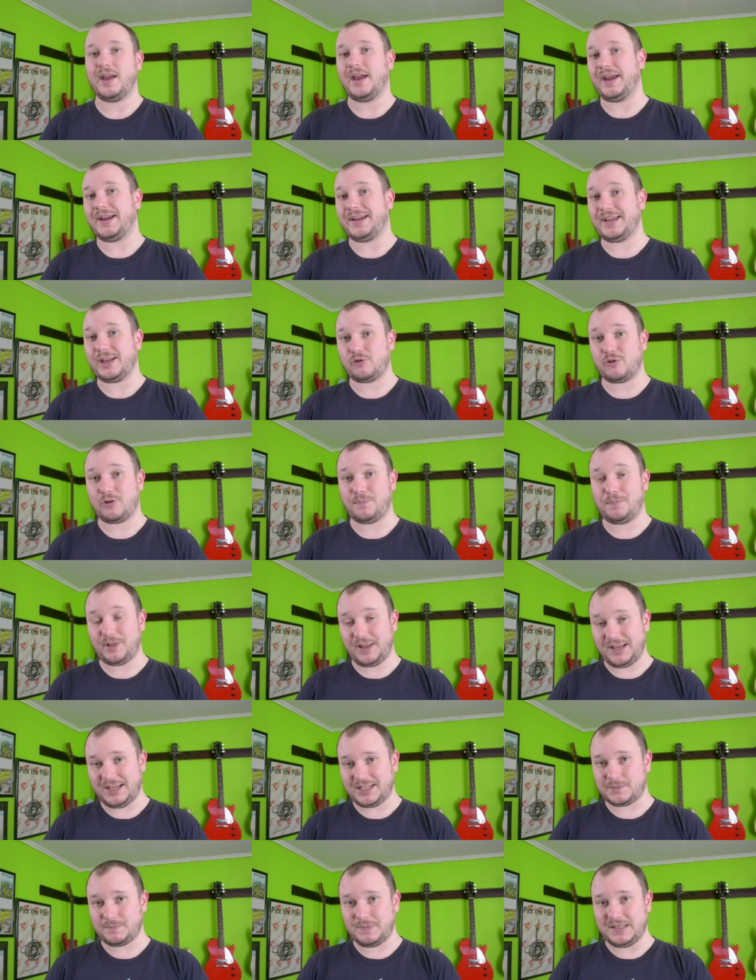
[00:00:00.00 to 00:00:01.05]
and get a
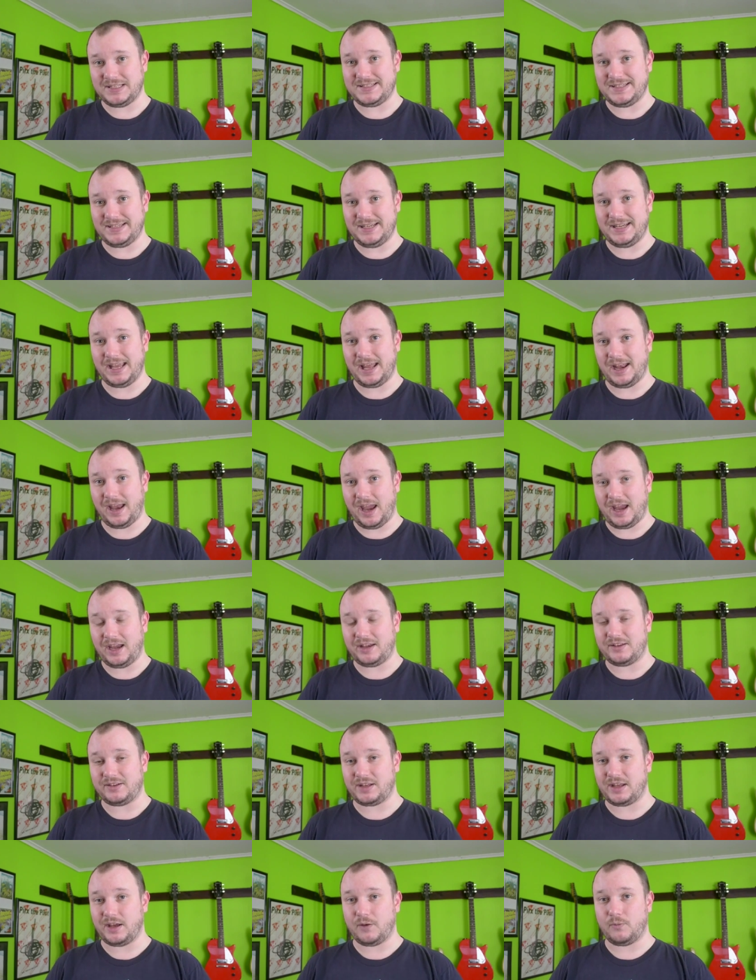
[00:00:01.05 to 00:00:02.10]
replacement DNA
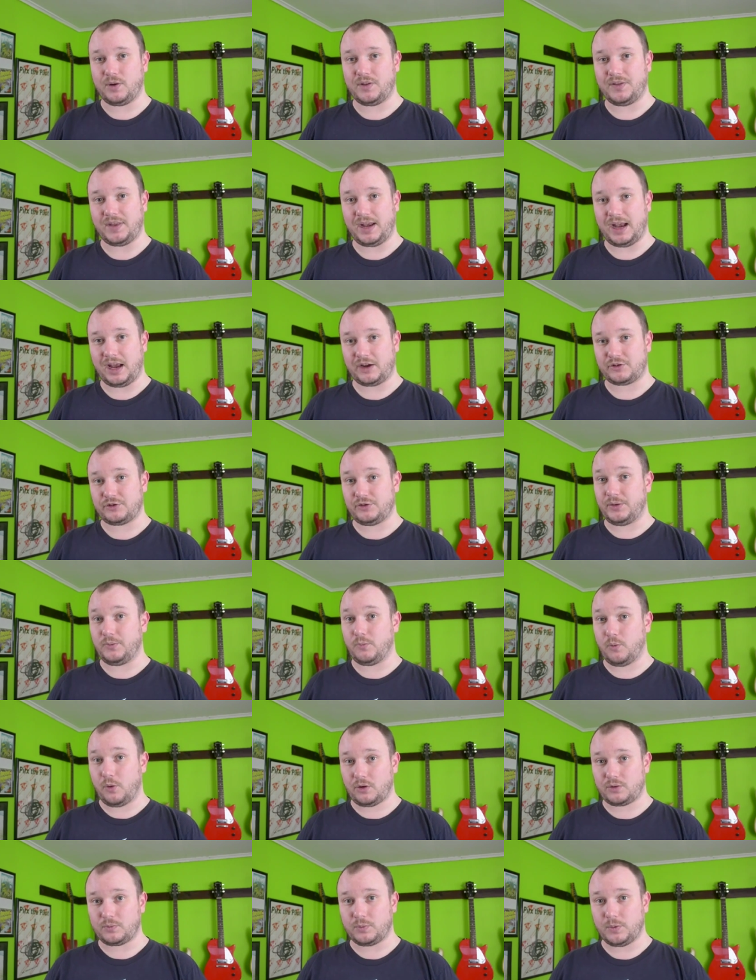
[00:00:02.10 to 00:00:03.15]
to get one that actually
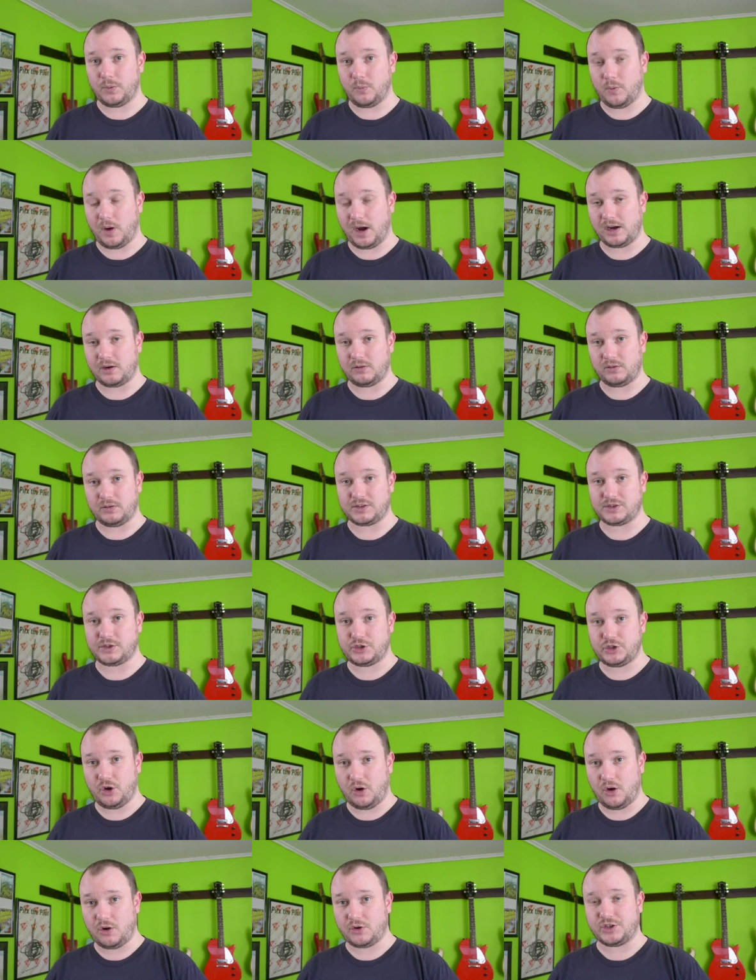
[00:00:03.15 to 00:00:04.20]
worked with wireless
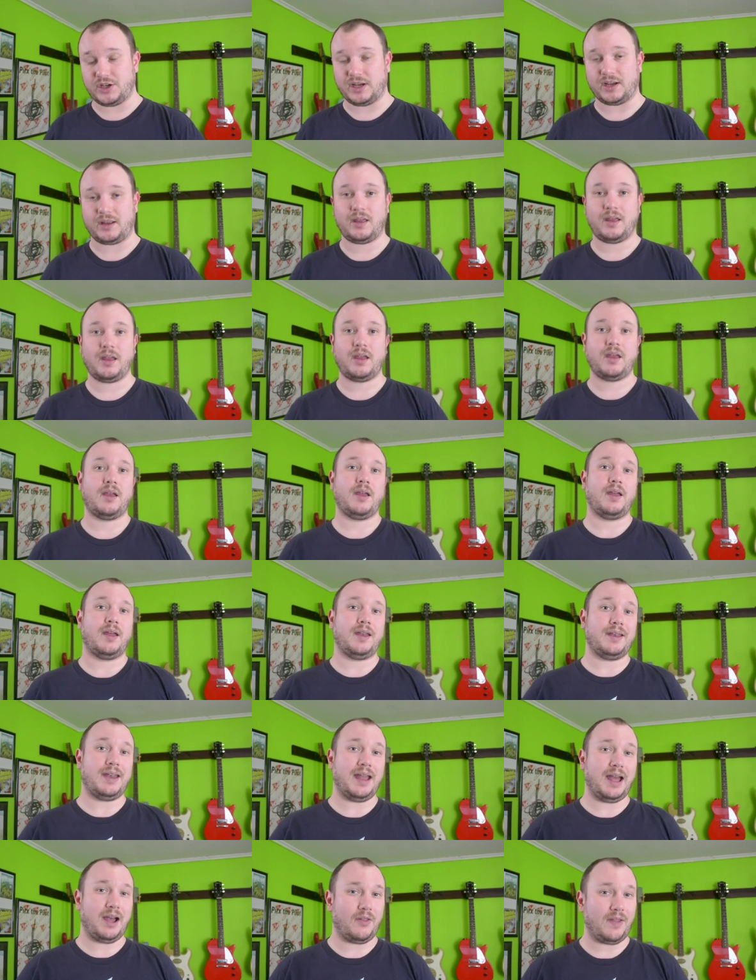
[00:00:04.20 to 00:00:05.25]
charging.
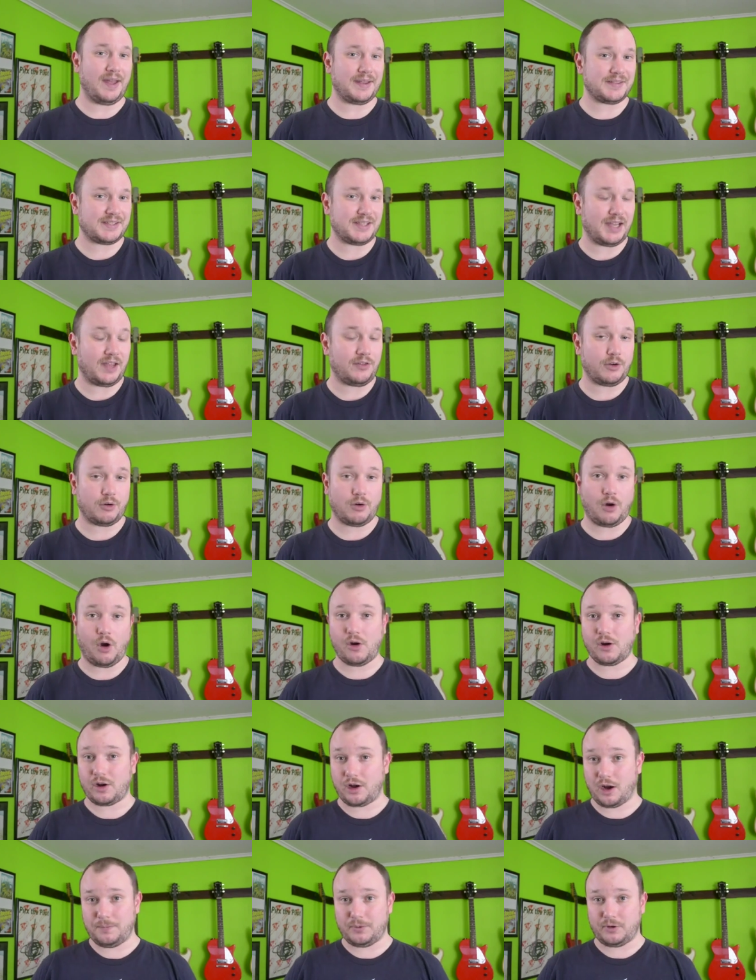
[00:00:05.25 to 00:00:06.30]
Now, that said, there are
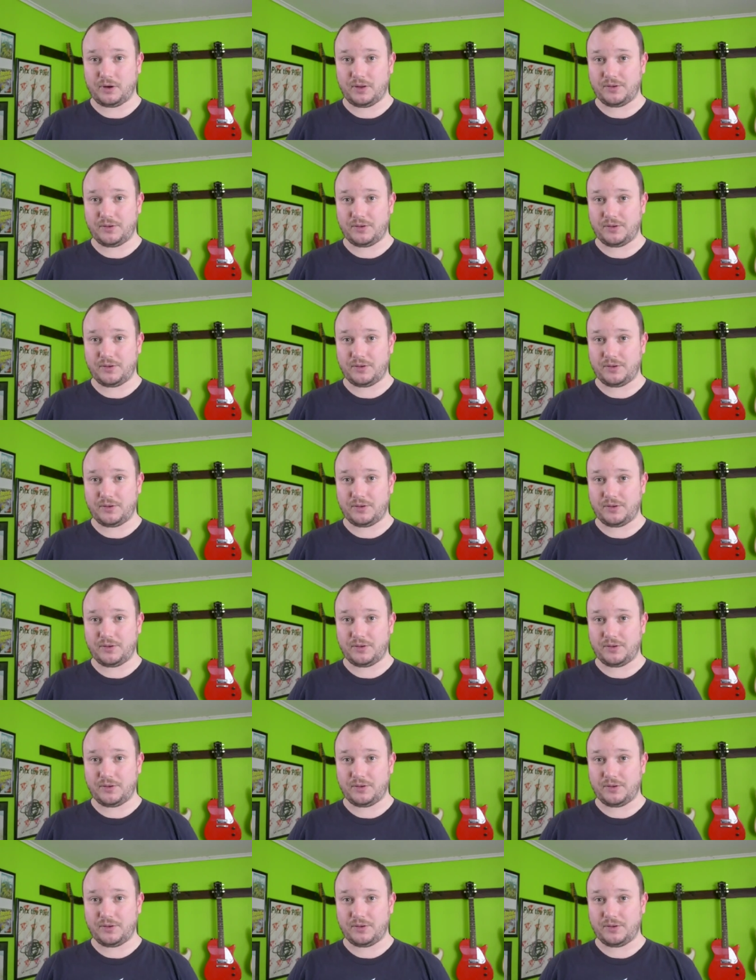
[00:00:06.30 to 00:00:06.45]
a couple